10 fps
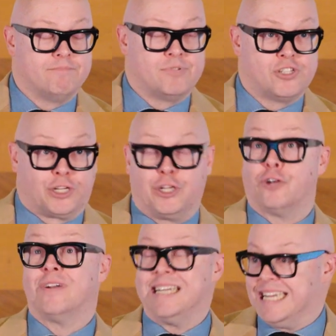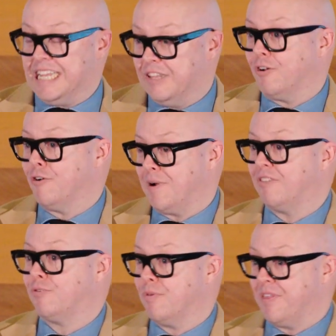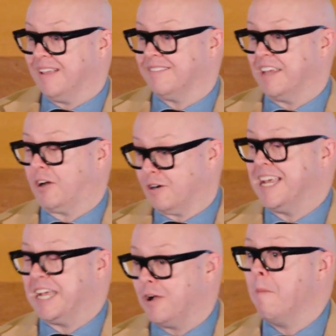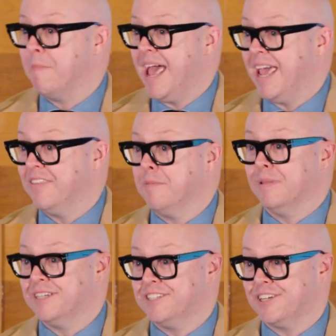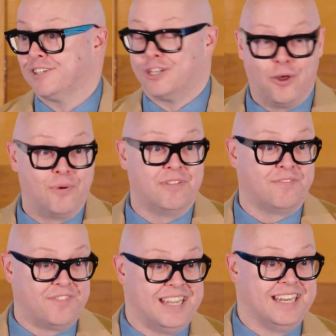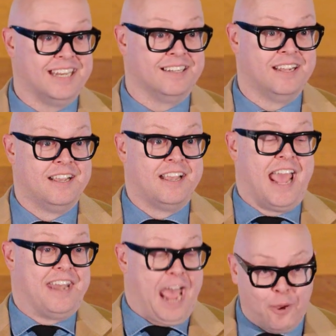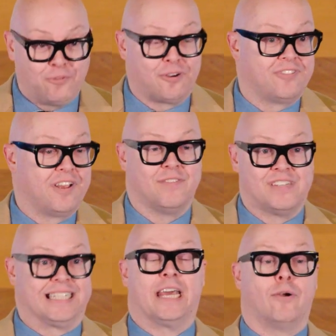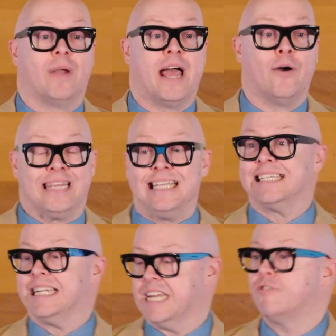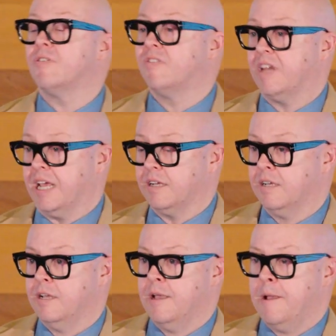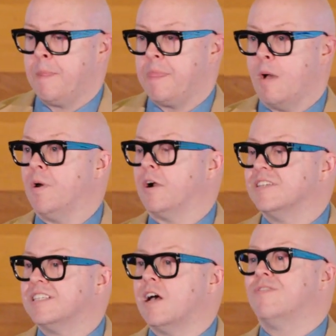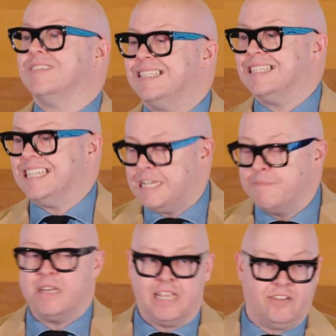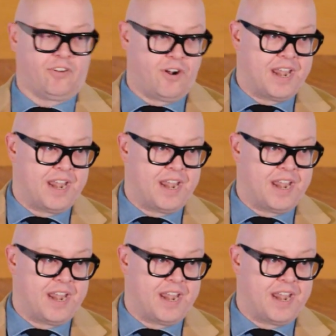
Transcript: security needs are addressed through things like our take-home pay, the ability to clothe and feed and house ourselves and get around, isn't it interesting that when our self-esteem needs are